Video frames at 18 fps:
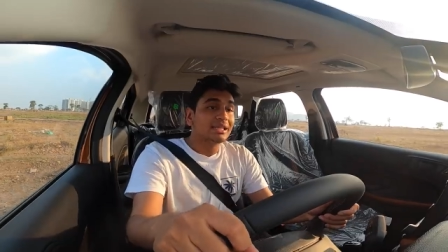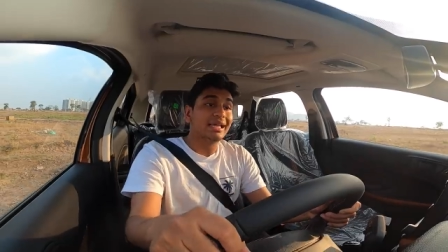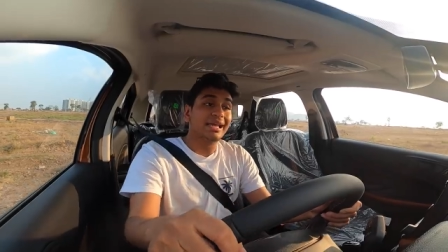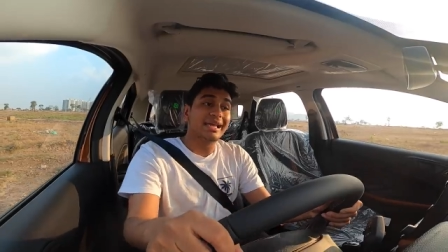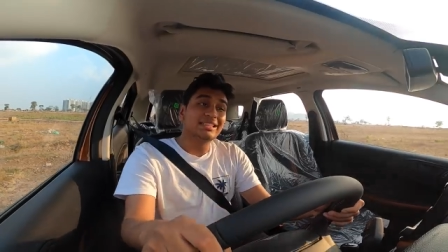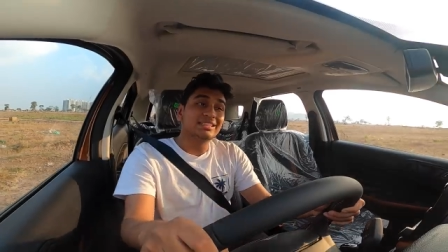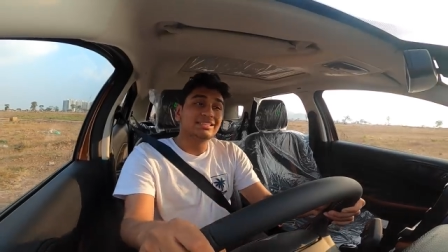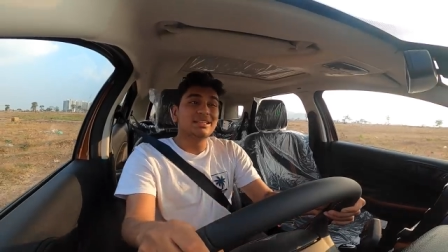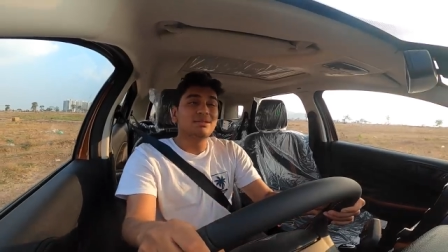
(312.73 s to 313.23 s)
the
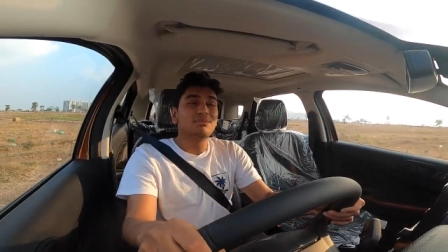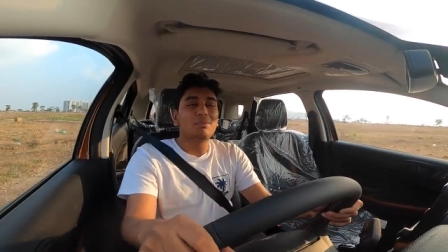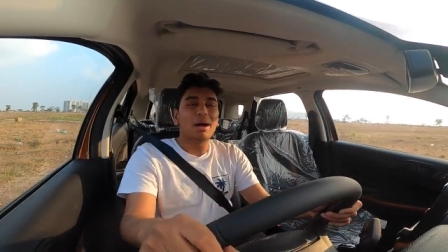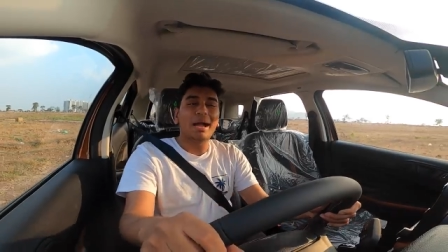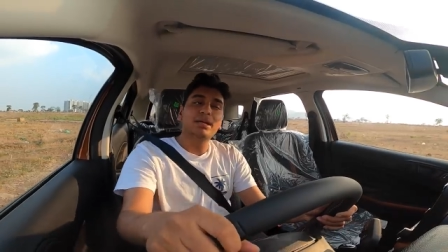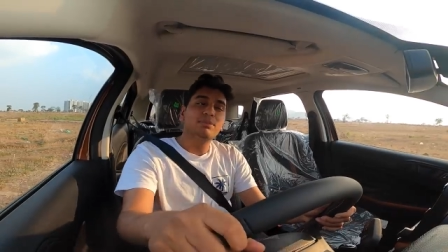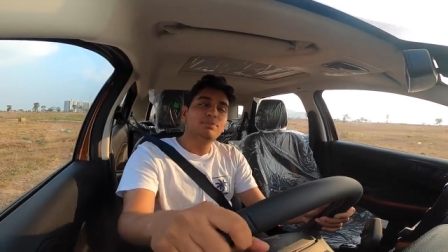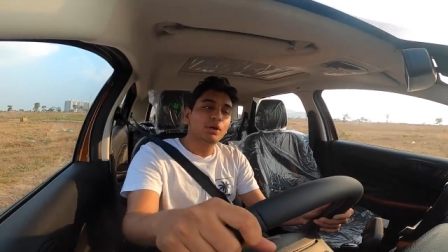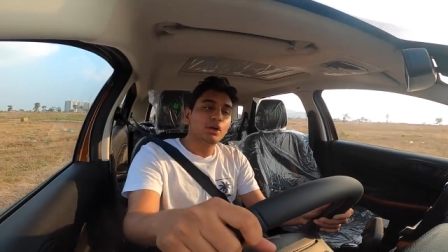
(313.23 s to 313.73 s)
engine
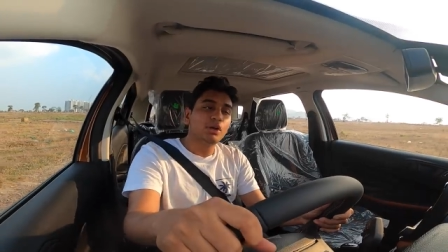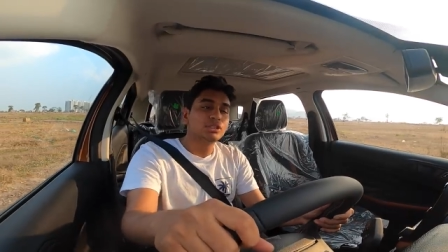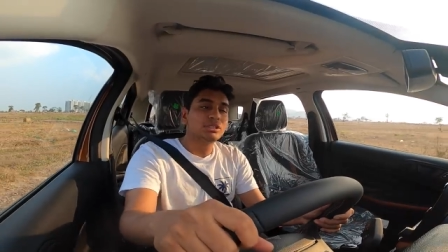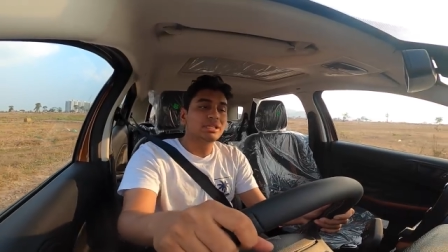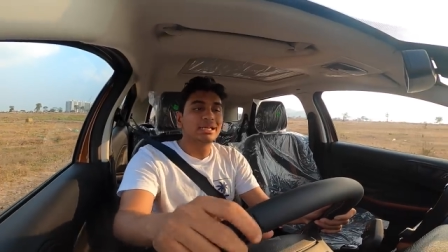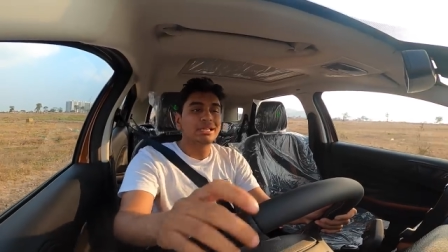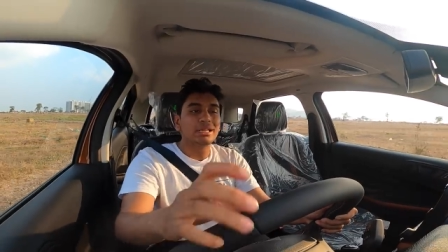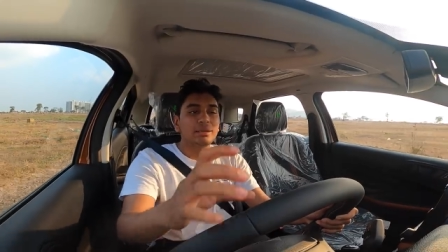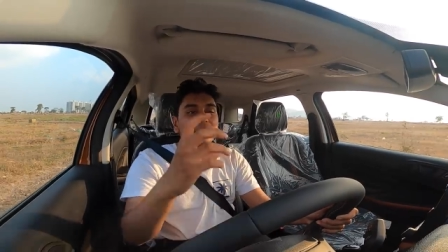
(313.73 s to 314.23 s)
might
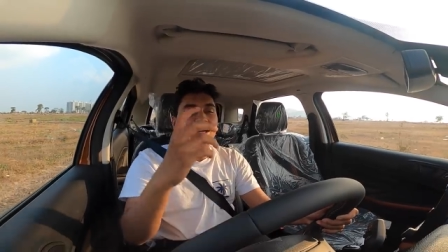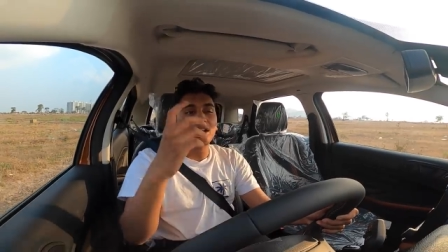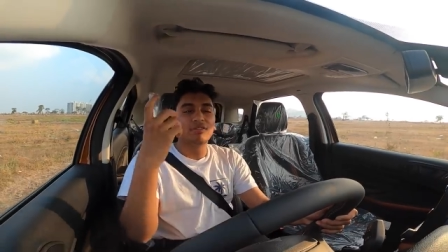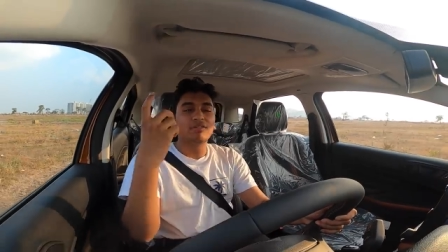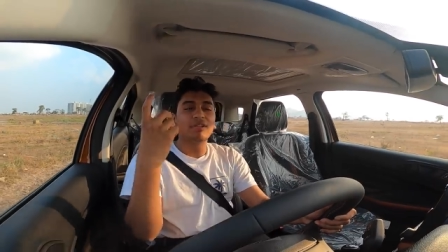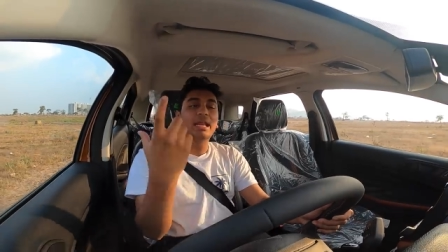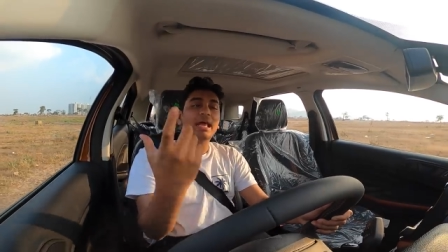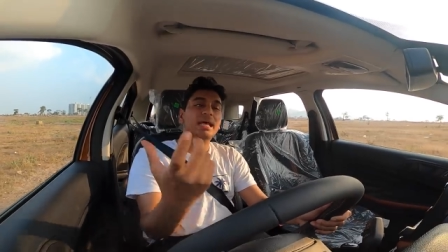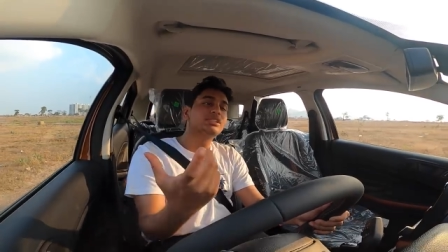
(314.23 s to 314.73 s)
produce a little bit
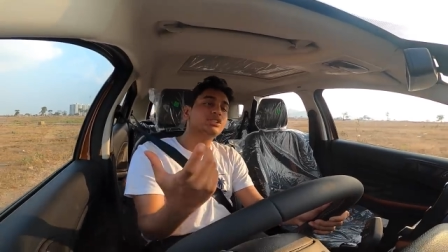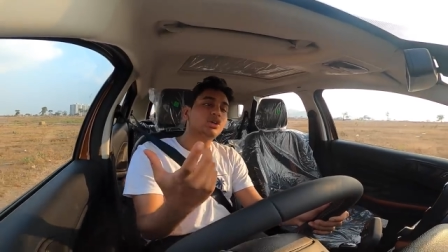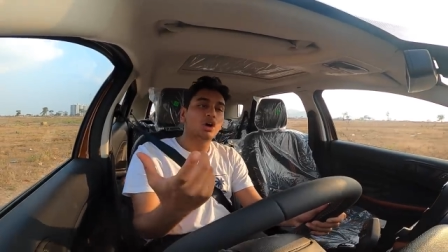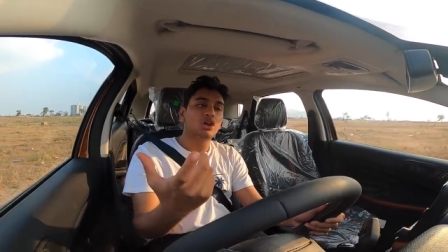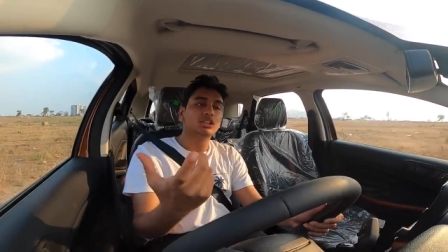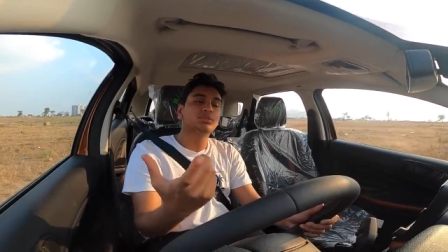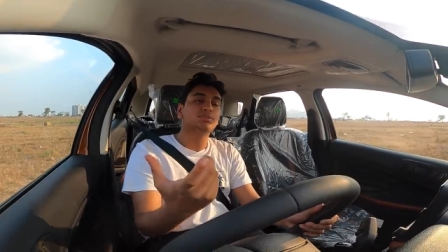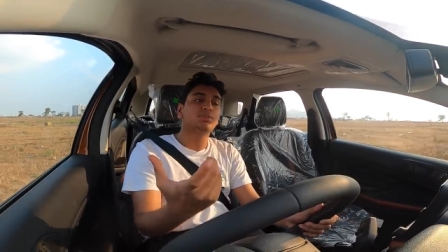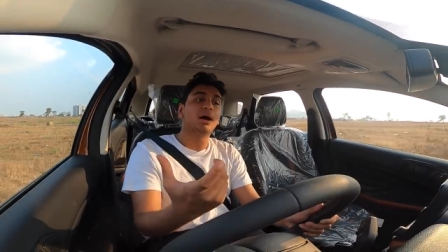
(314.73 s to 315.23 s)
of less
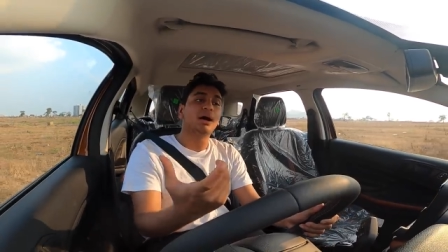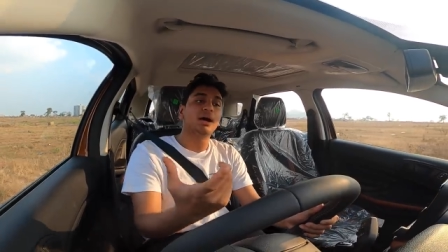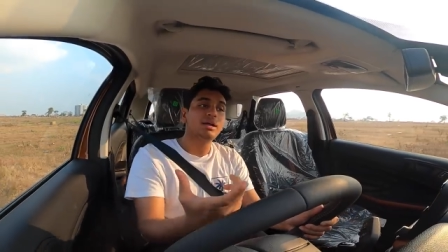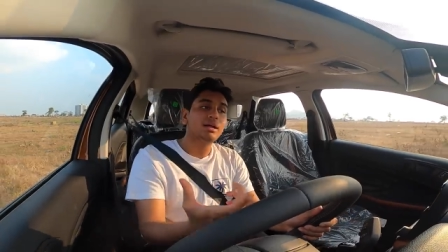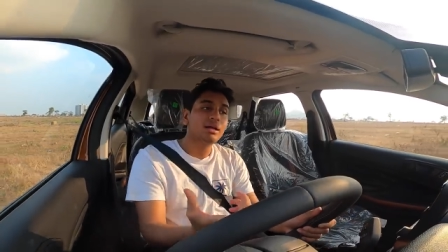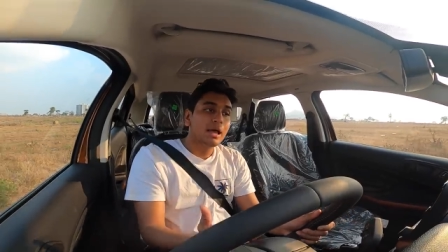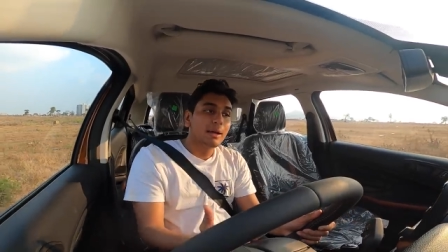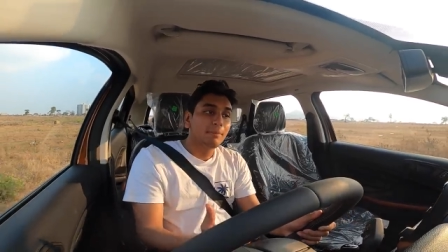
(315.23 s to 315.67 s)
horsepower,